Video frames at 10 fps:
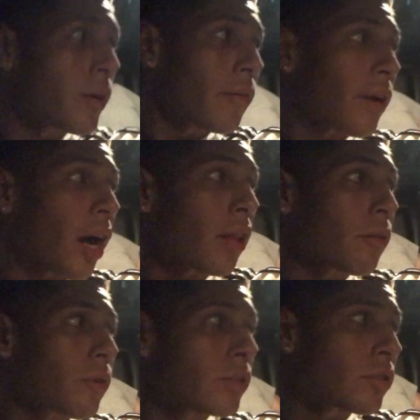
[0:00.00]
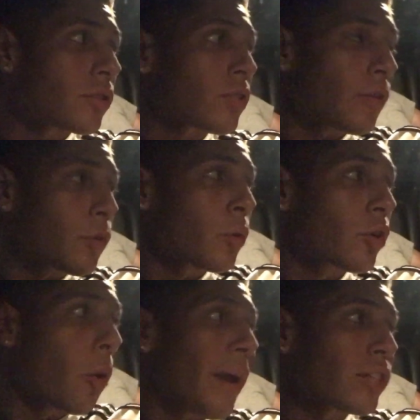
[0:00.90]
favorite out of the ones if you
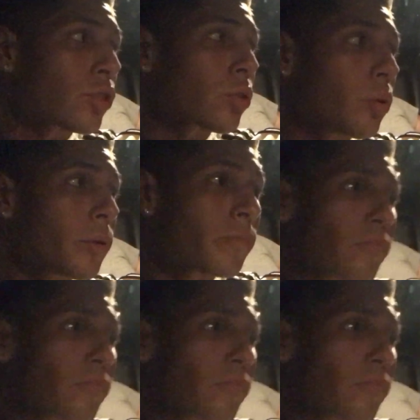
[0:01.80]
would go back to school?